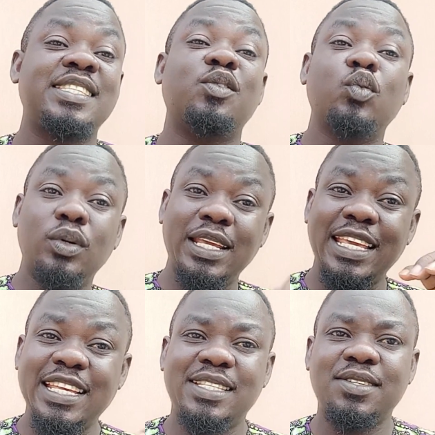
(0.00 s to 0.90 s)
They would
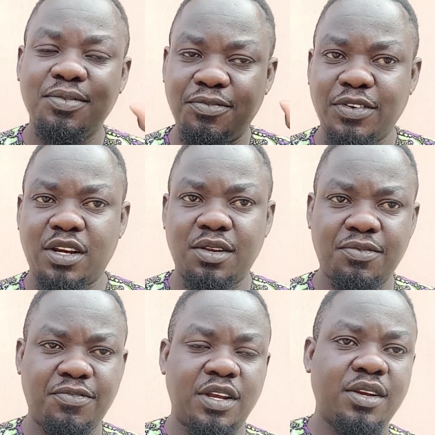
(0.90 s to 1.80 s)
eat very,
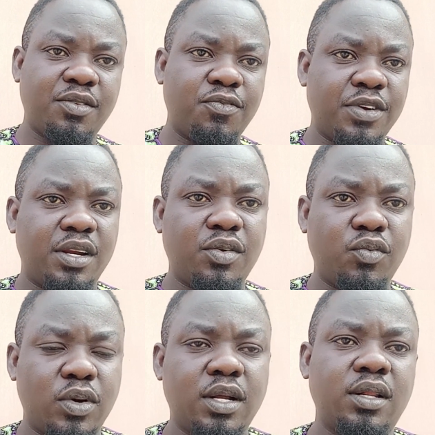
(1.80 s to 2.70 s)
very, very
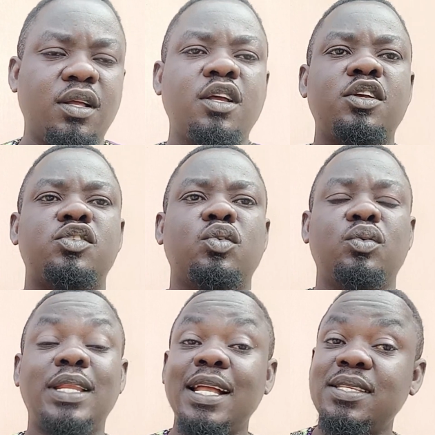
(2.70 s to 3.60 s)
well. So
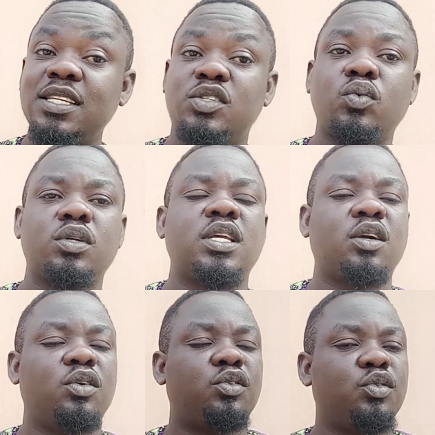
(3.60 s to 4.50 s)
that is what you're
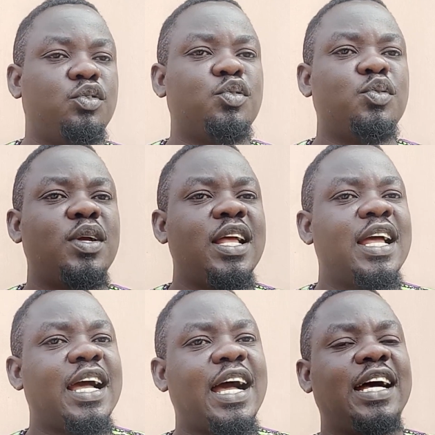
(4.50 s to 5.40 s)
going to do.
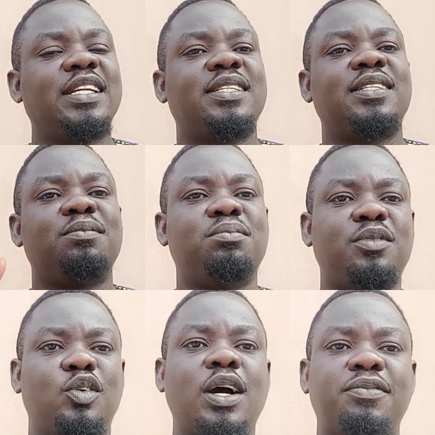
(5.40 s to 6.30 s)
And
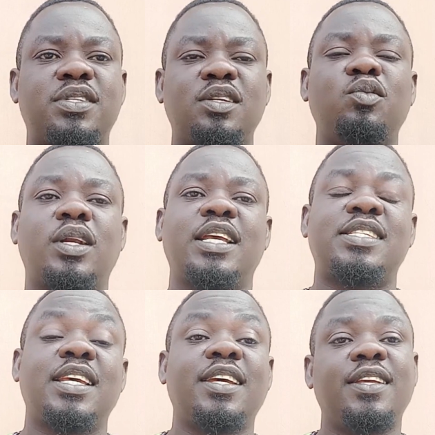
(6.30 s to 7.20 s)
you have seen what I
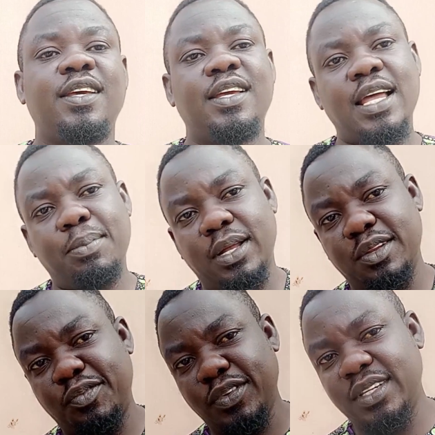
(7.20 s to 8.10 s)
said about the
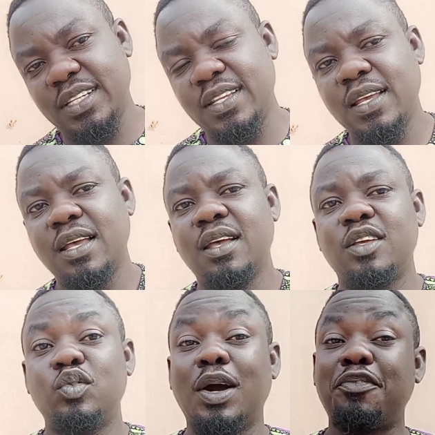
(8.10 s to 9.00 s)
feeding.
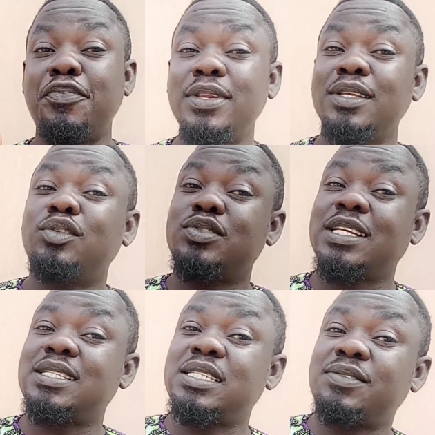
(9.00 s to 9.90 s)
You are feeding to
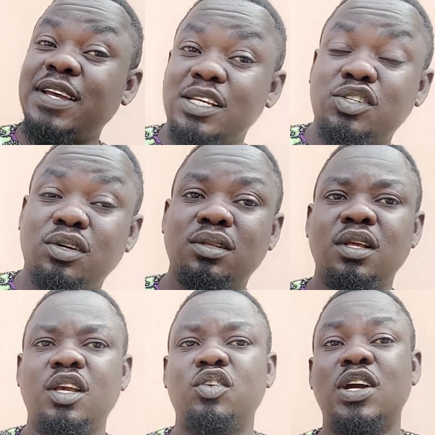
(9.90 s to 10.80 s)
satisfaction.
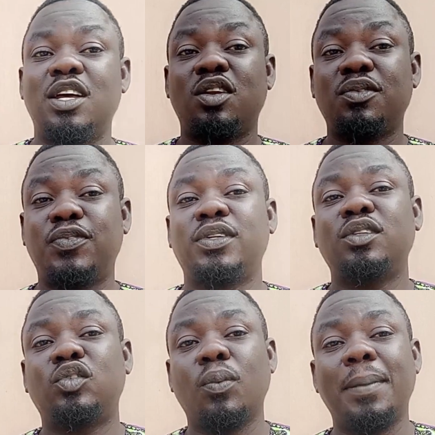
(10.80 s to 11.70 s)
You are not
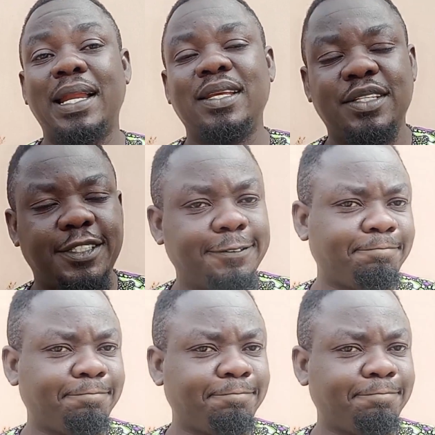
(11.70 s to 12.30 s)
feeding to manage.